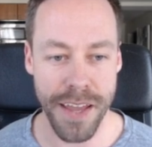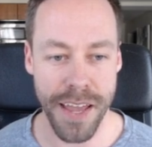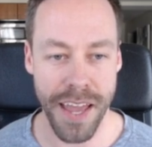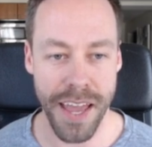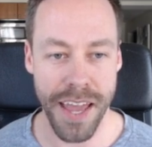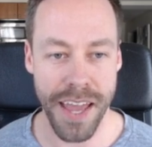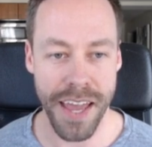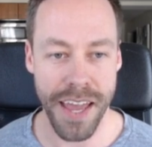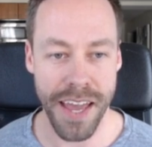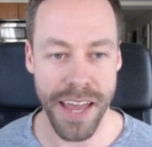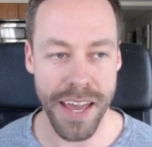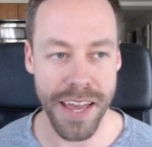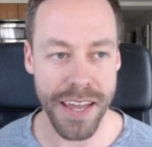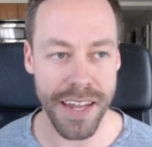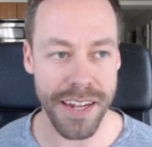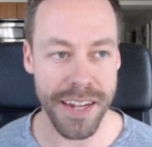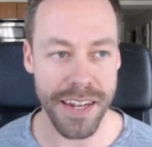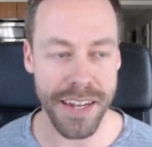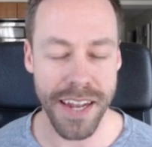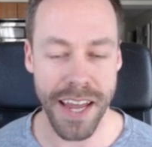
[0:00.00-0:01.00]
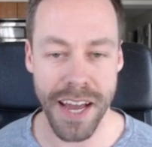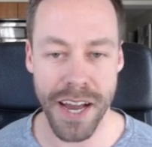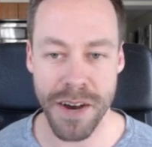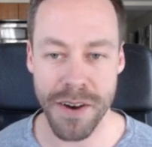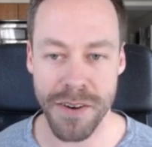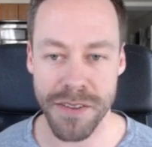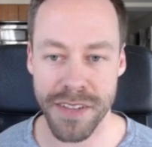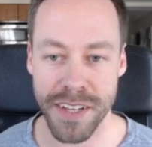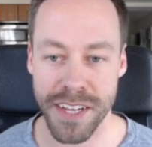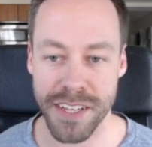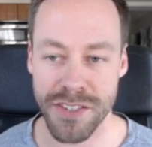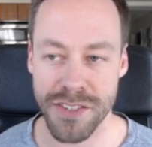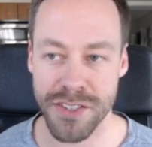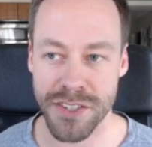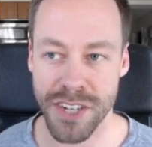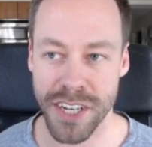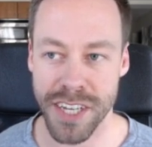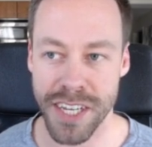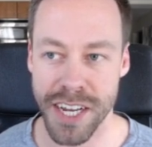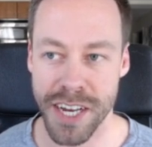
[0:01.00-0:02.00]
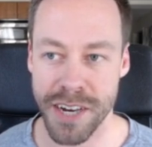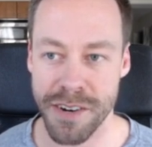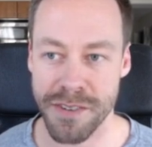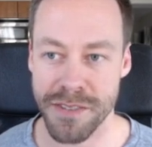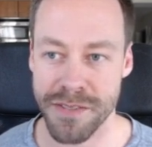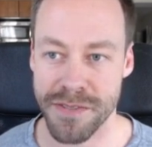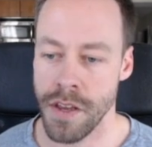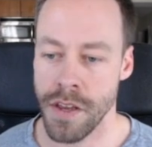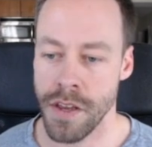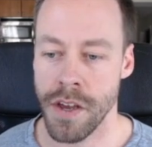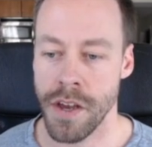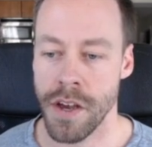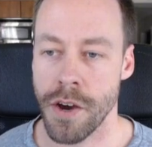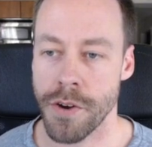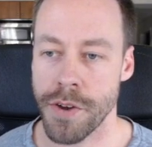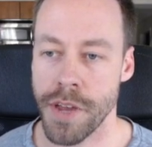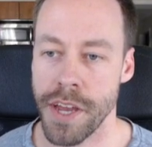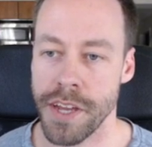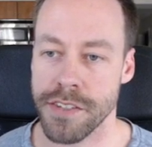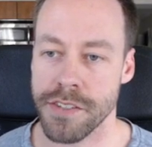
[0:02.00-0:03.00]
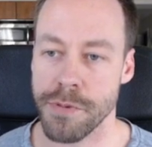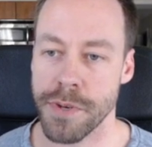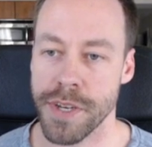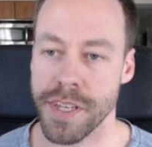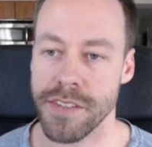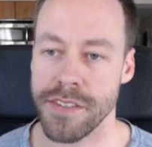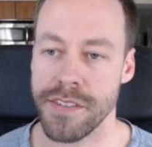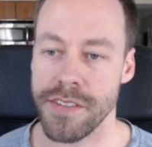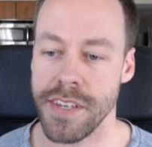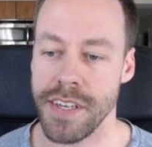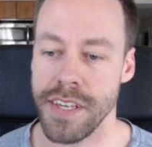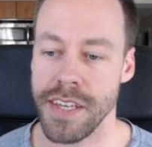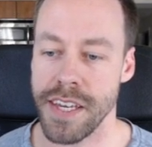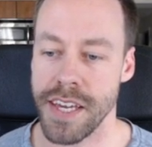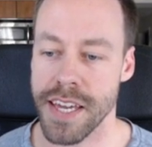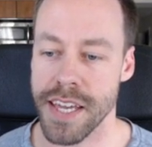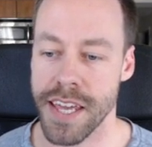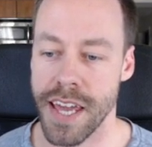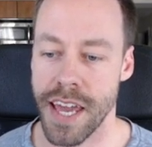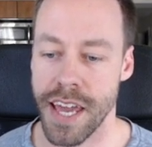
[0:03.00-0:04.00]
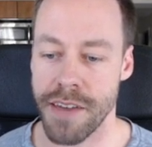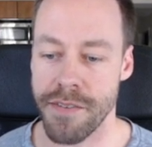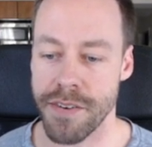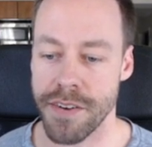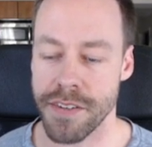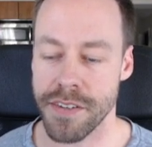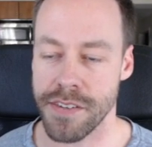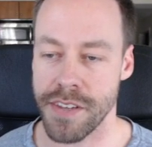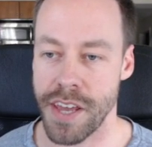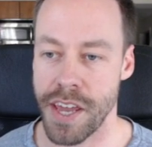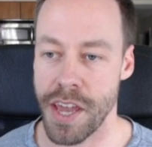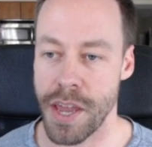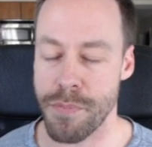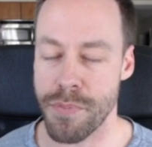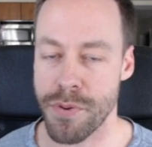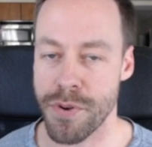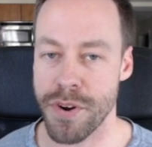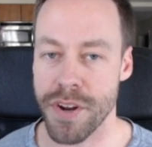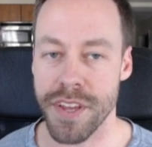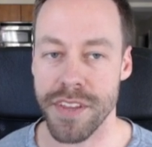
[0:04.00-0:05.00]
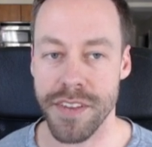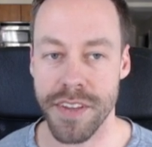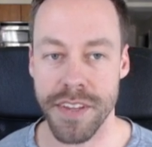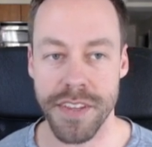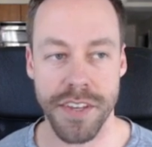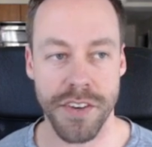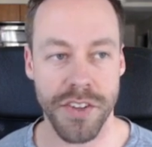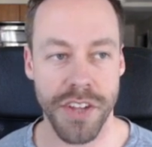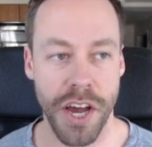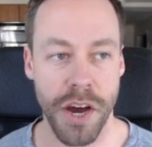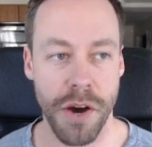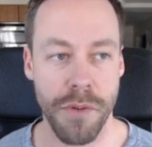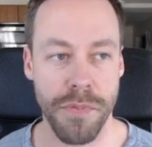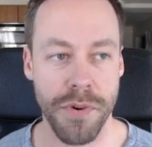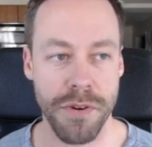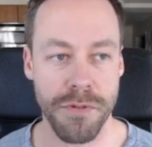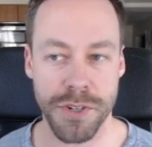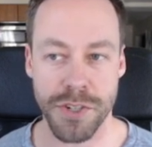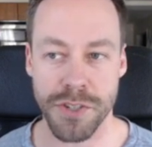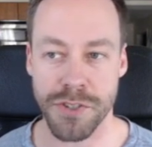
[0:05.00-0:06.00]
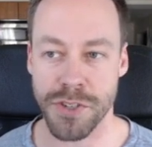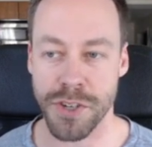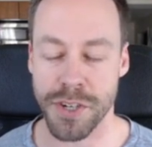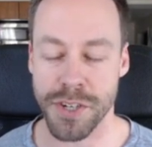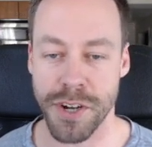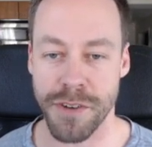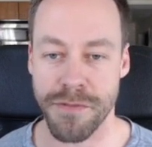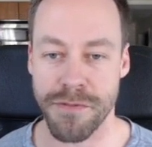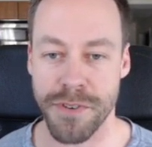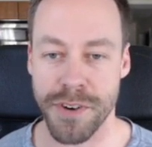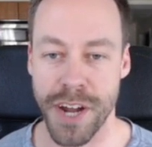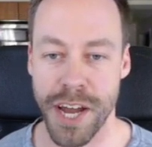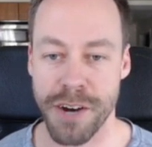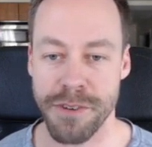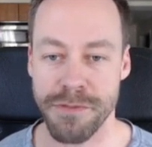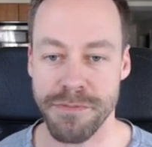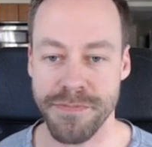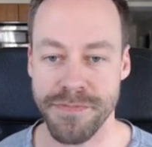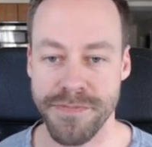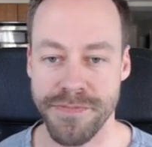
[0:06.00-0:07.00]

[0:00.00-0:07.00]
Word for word: And now let's check it out. Okay, so we can see it gave us a pretty detailed output, which is good enough for now.